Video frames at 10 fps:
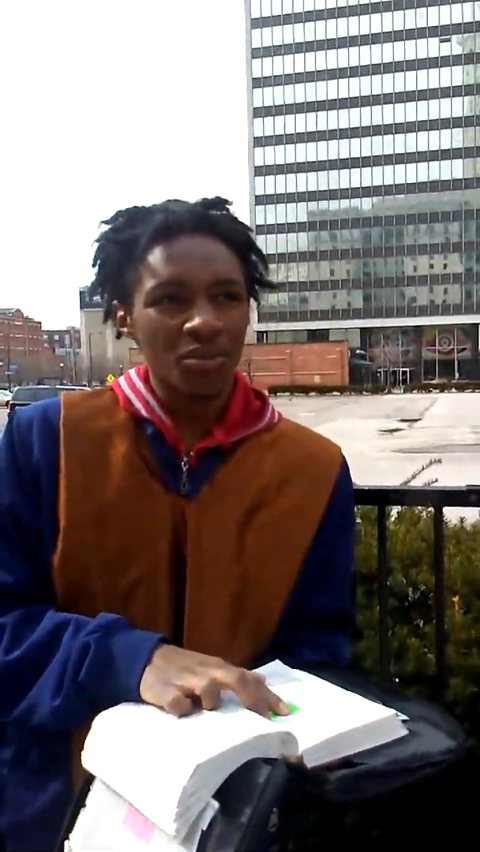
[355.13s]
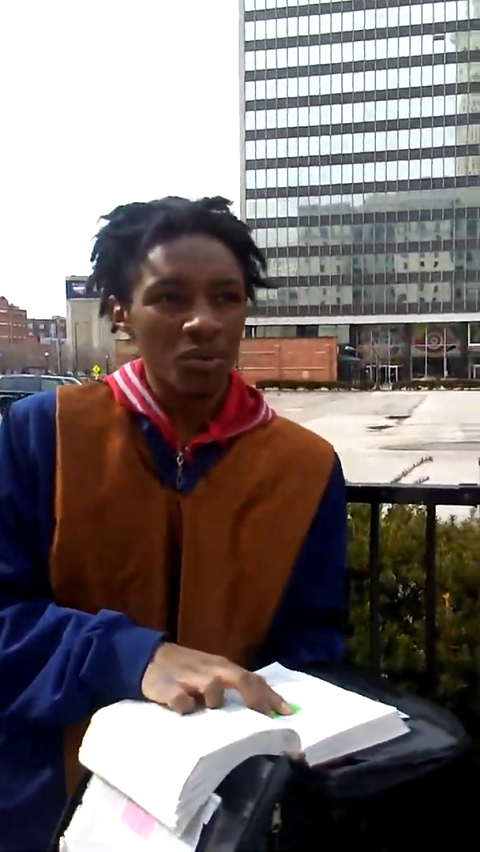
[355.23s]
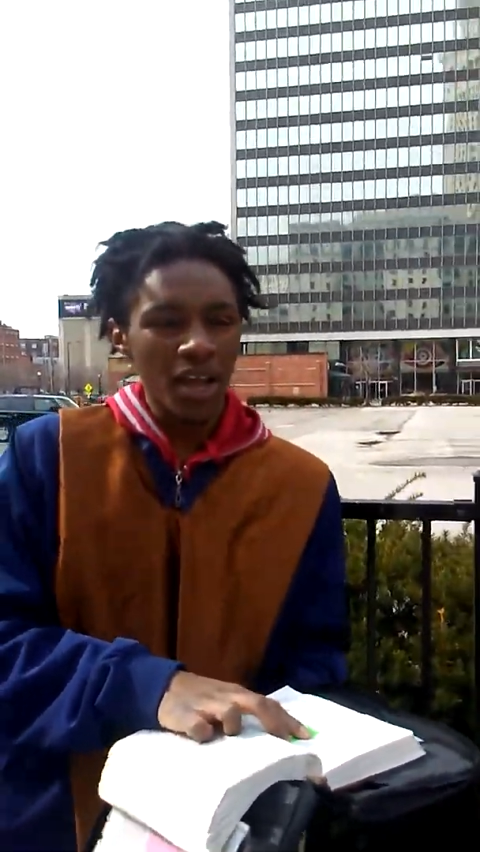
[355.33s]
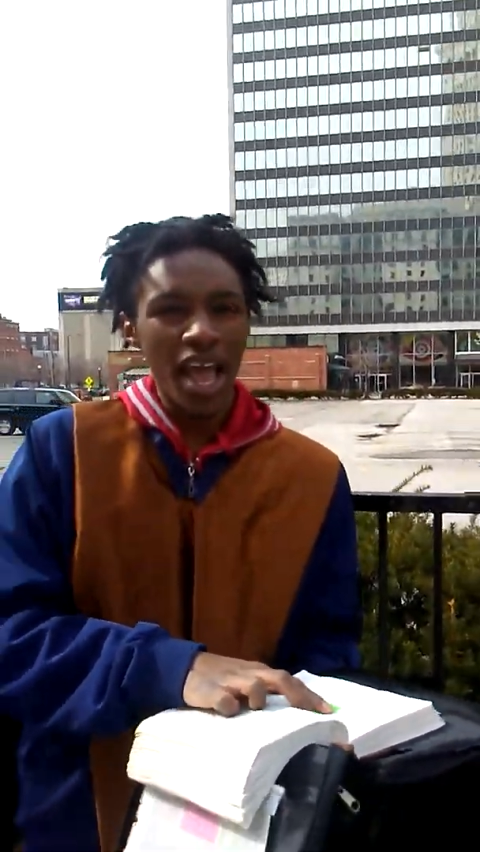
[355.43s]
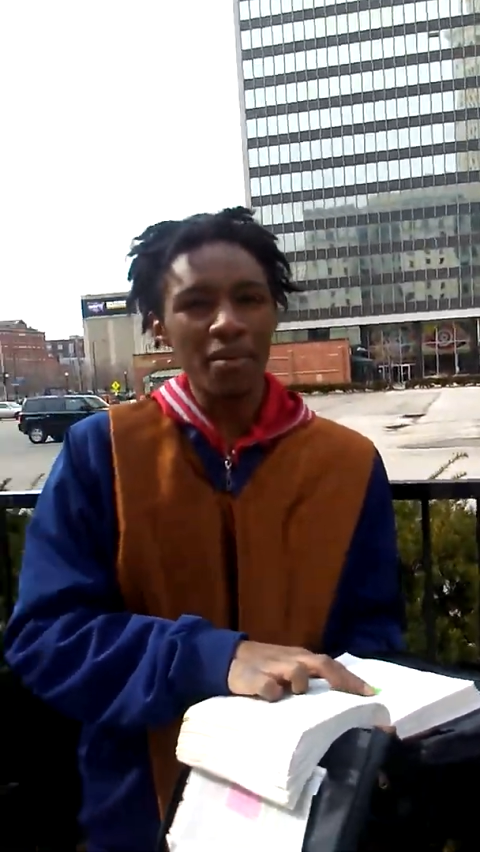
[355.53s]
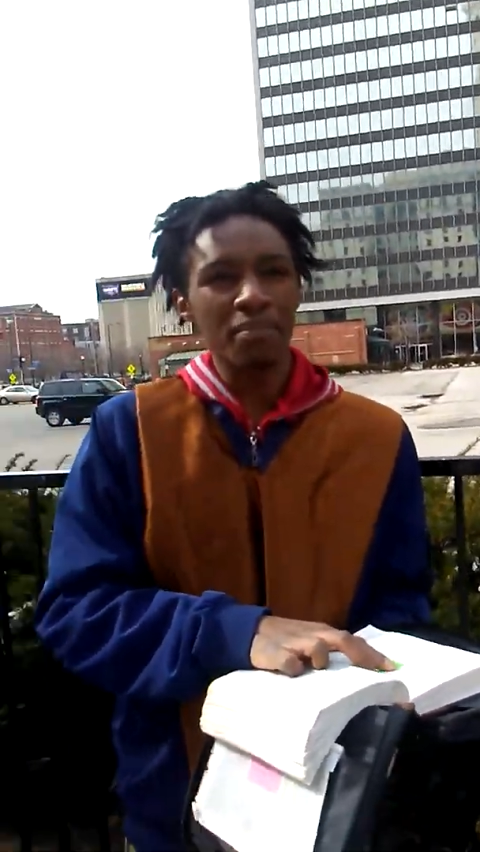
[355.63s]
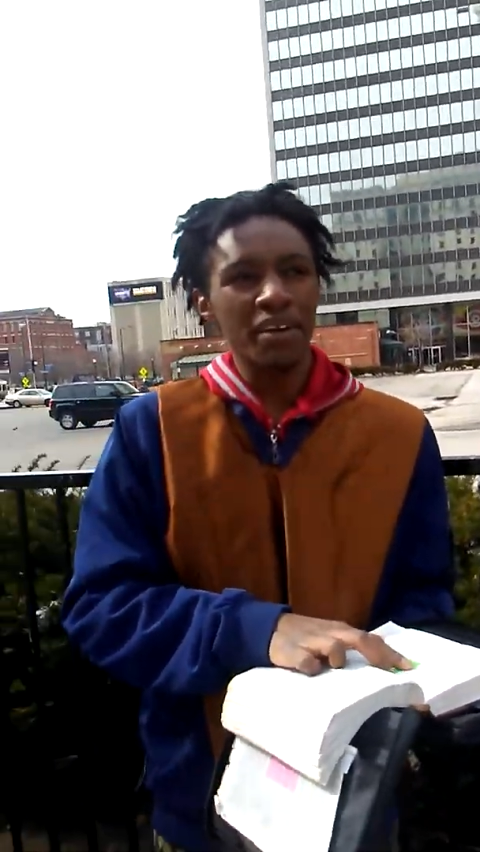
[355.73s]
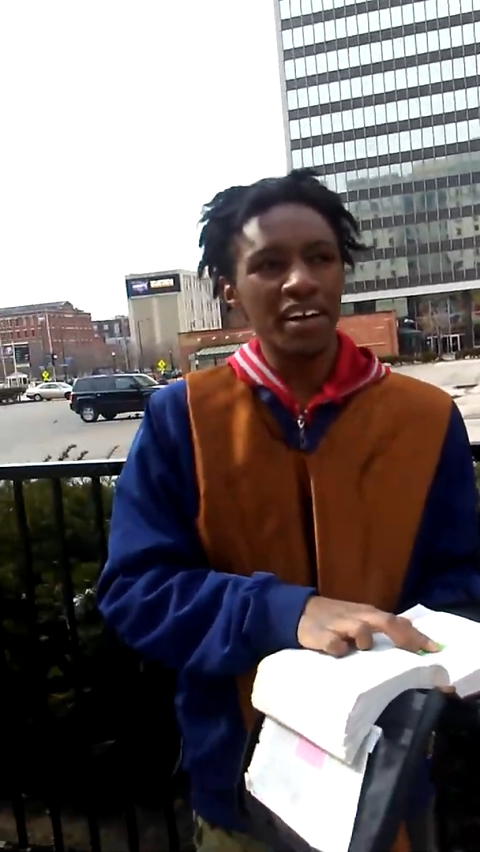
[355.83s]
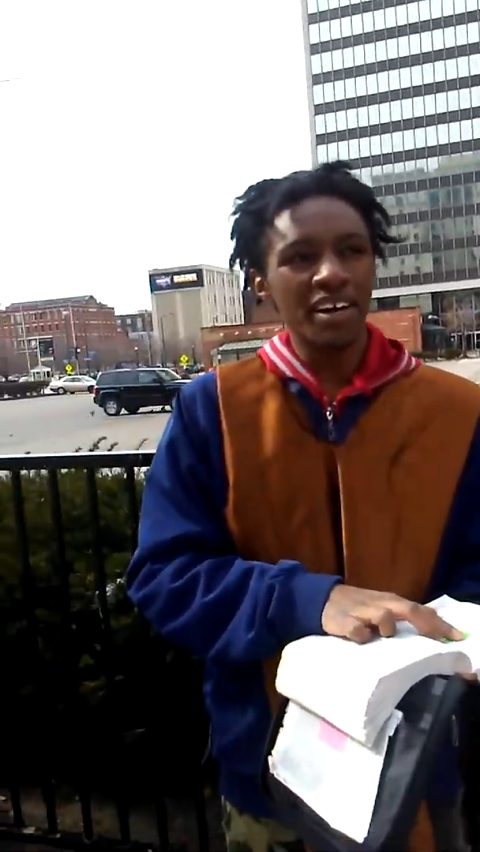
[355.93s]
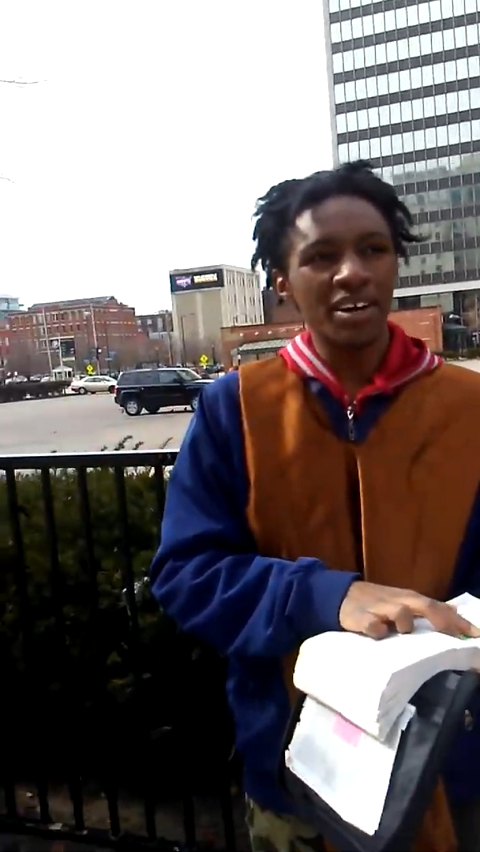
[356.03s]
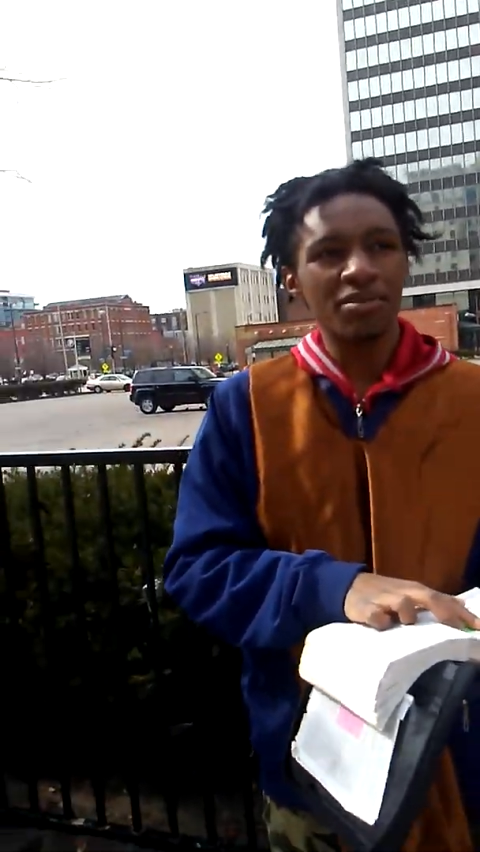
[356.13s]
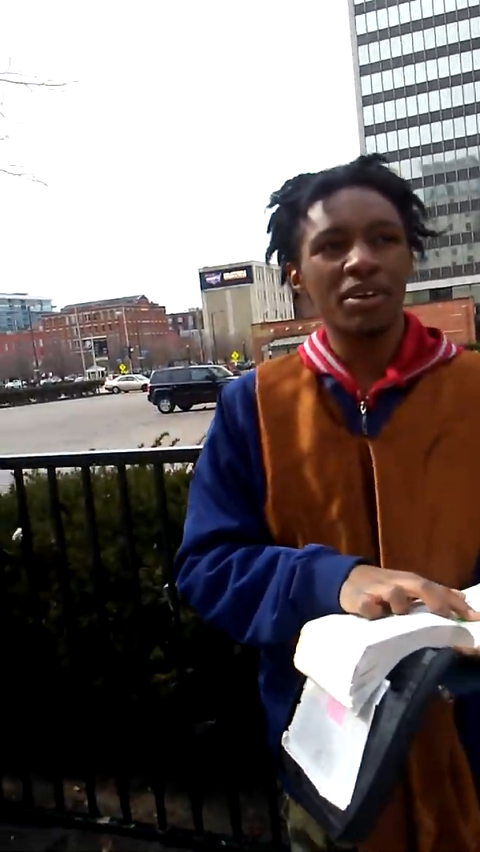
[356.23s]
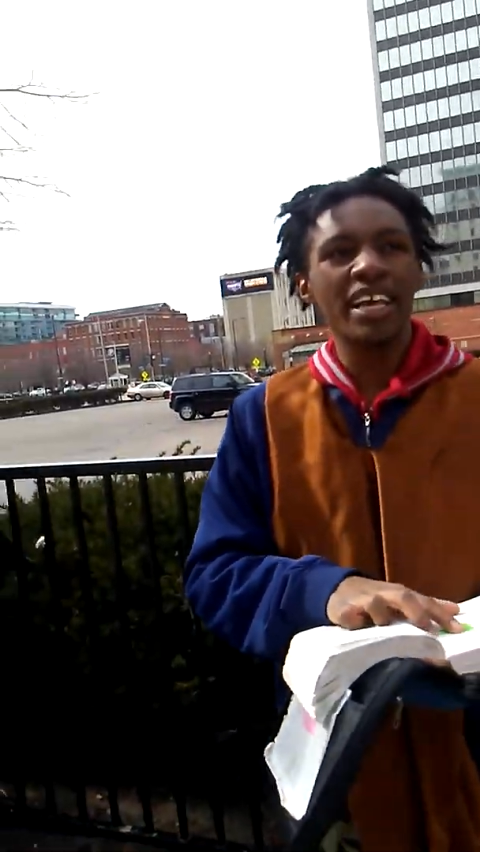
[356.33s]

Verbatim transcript: what happened um, when